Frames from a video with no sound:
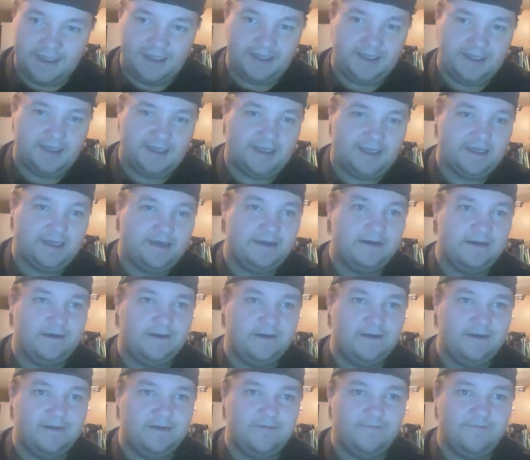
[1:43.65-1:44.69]
And
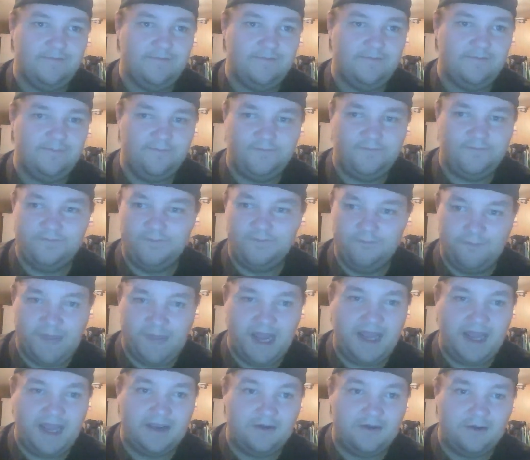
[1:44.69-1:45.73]

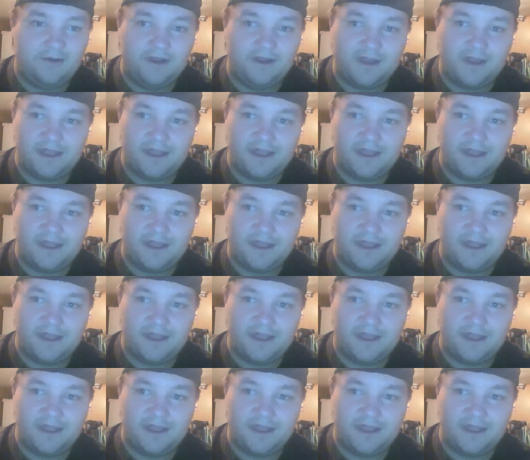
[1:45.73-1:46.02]
my goal is